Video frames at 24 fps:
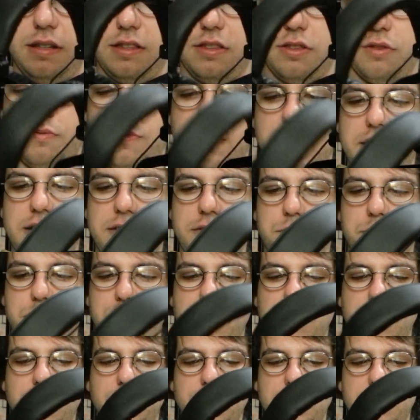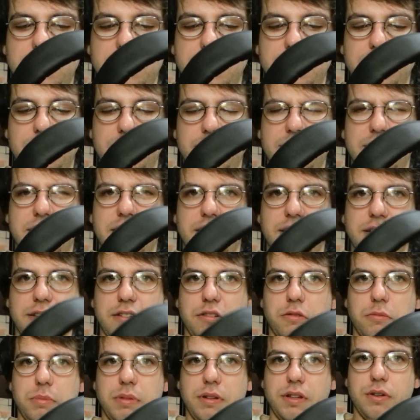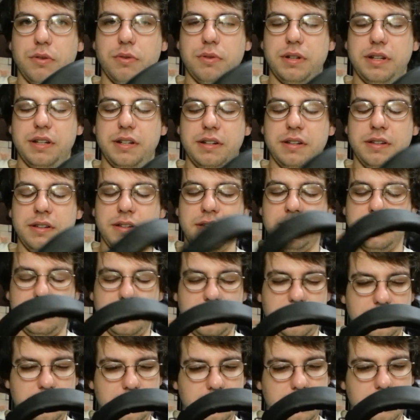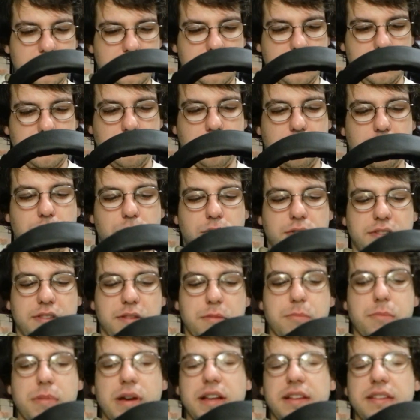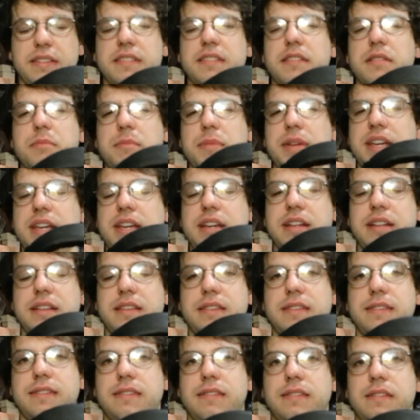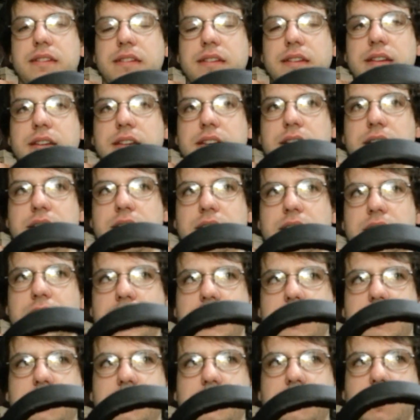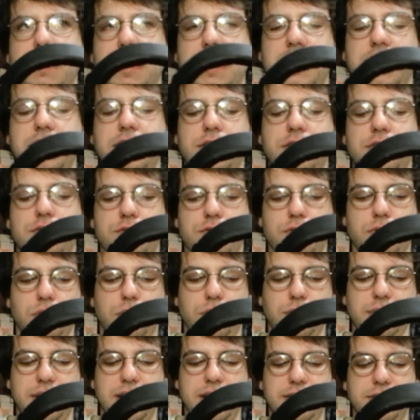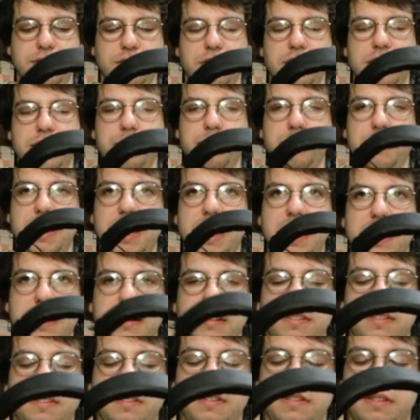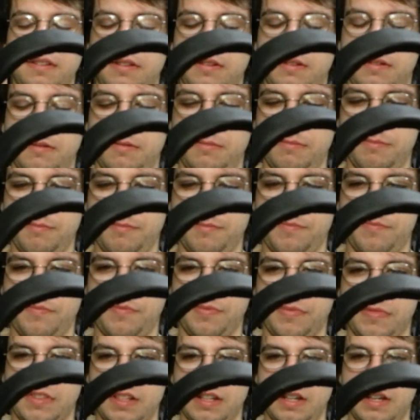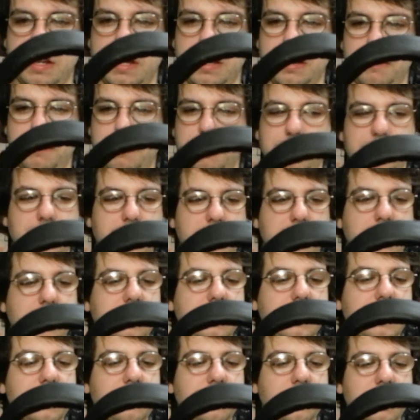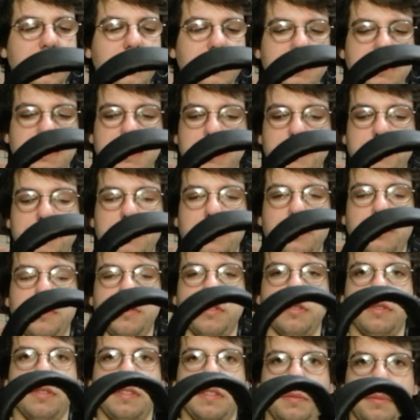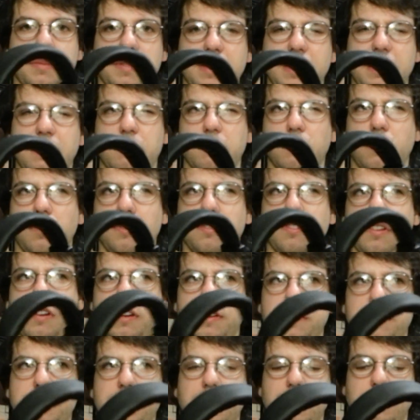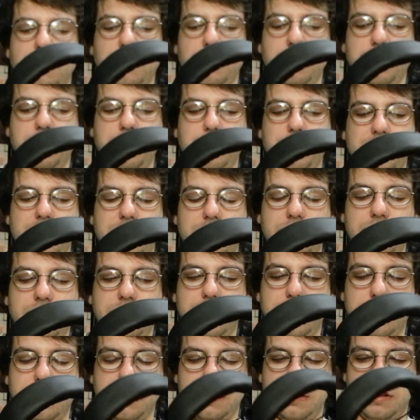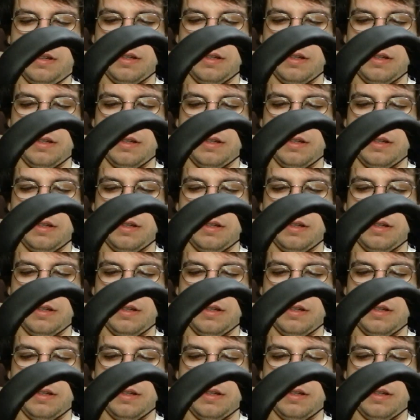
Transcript: 3 is pretty good. It starts to get a little bloated. 2 is the best to me. It's tight and controlled. It has good impact. It doesn't have a lot of depth to it though. It seems like it rolls off in the lowest parts.